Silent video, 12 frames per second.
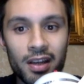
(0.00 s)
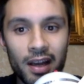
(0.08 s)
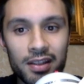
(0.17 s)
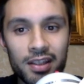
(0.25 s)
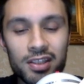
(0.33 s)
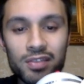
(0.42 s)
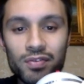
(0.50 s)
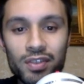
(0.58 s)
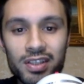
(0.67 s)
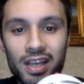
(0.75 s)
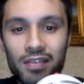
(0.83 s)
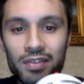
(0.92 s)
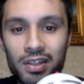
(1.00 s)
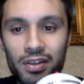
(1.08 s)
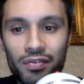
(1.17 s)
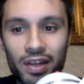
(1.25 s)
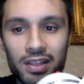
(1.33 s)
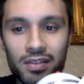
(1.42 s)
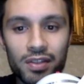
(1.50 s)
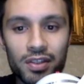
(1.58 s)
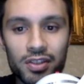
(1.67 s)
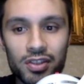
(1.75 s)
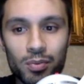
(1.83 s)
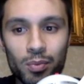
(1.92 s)
and this is for safety and
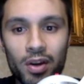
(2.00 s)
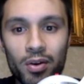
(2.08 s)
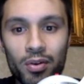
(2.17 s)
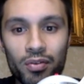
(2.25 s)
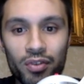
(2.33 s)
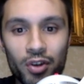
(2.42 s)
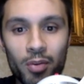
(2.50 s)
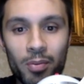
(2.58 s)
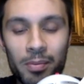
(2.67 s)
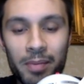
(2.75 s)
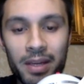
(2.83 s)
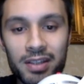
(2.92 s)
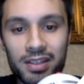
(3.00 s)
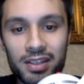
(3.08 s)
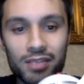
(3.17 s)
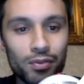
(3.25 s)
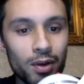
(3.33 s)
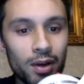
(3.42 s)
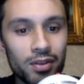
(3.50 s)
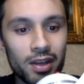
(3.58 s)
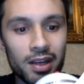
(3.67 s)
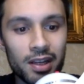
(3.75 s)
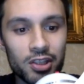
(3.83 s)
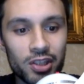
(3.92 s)
effectiveness as well for common medicines throughout the
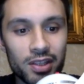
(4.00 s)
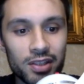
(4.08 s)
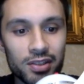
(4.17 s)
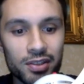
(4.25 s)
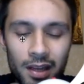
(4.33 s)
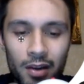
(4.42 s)
NHS.